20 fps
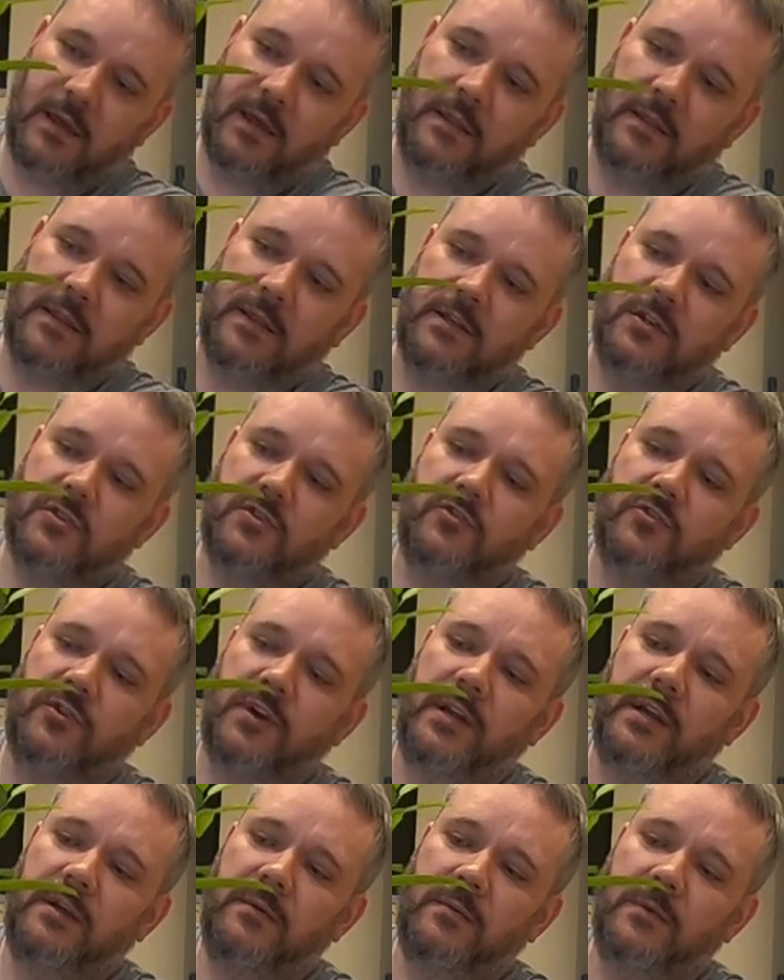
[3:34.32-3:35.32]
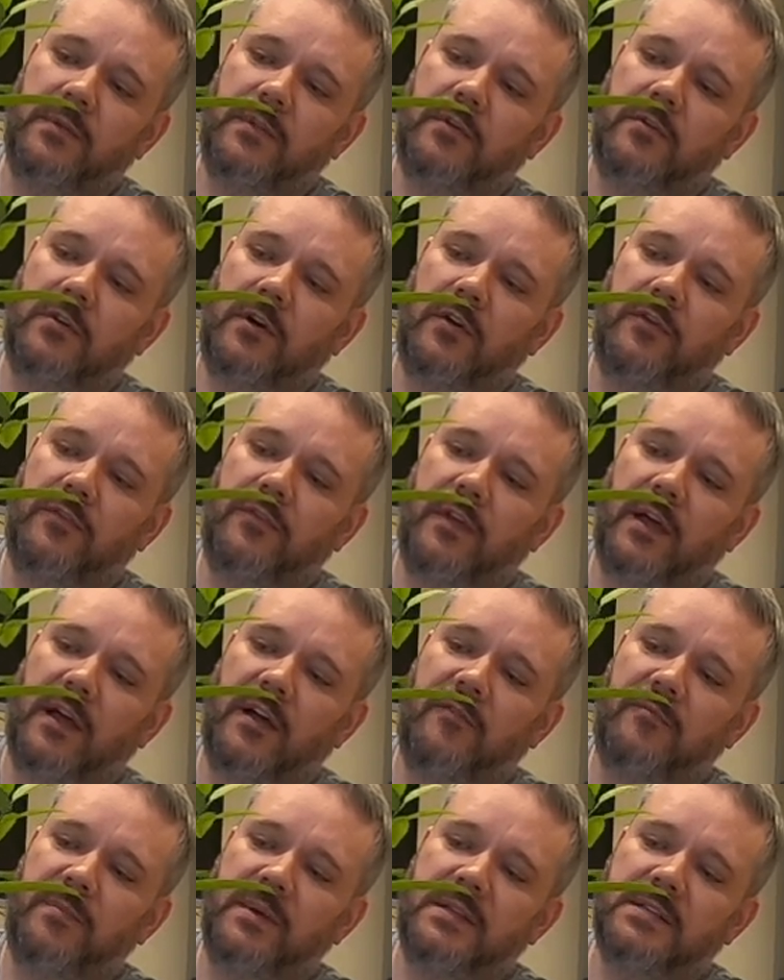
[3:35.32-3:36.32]
in this tree with the growth that
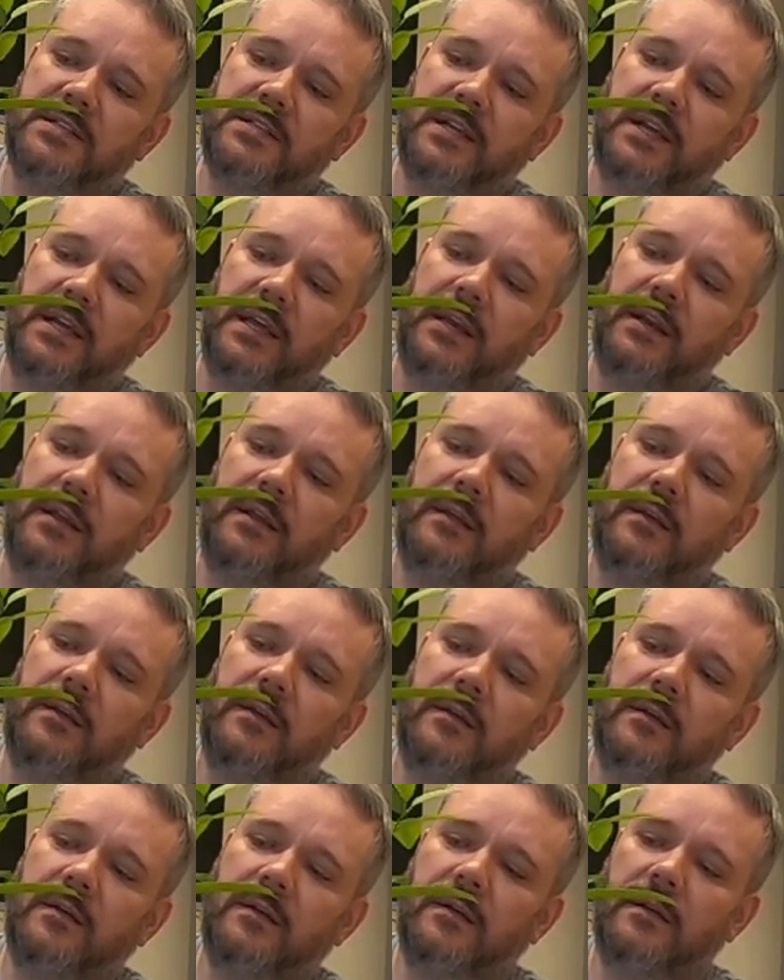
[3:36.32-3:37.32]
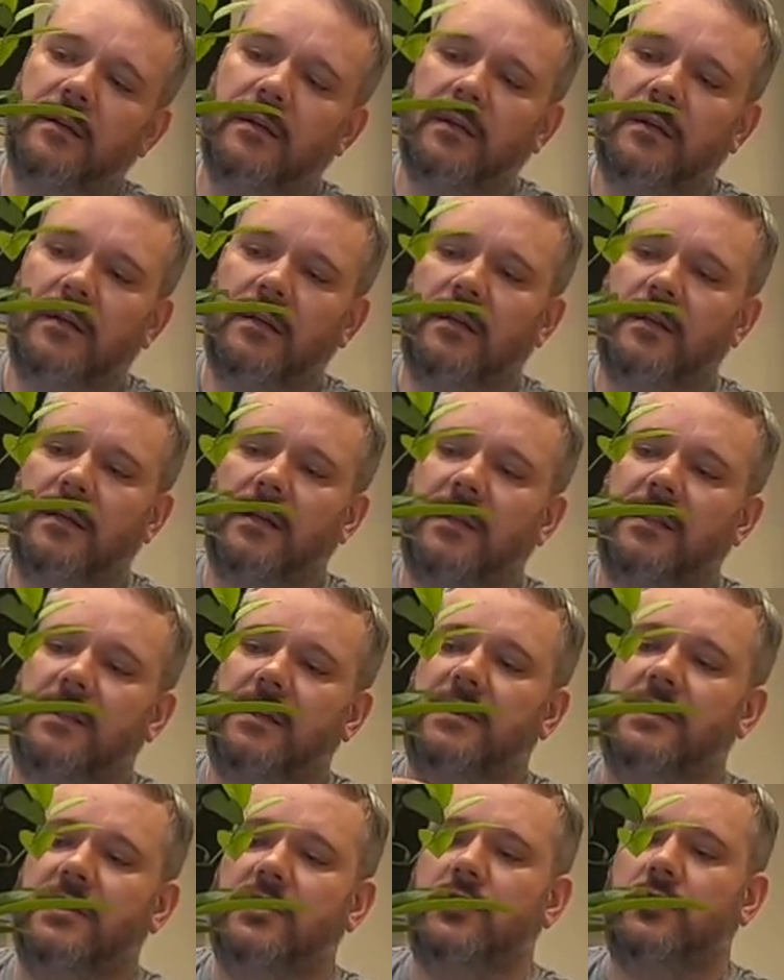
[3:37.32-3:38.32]
I've been seeing and
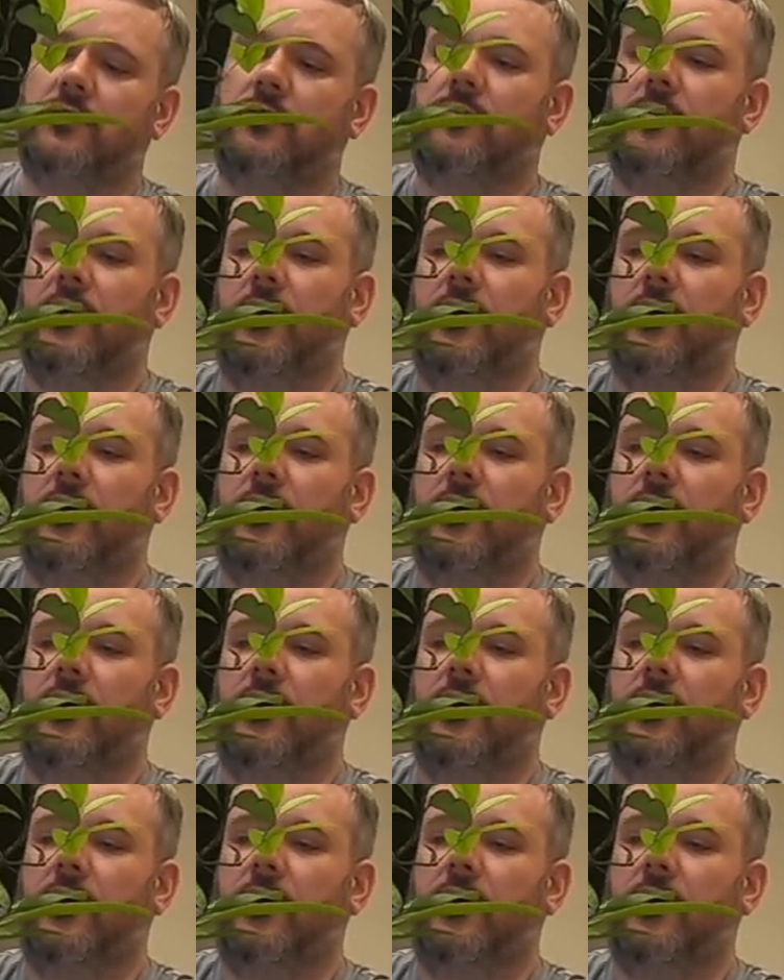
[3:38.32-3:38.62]
the additional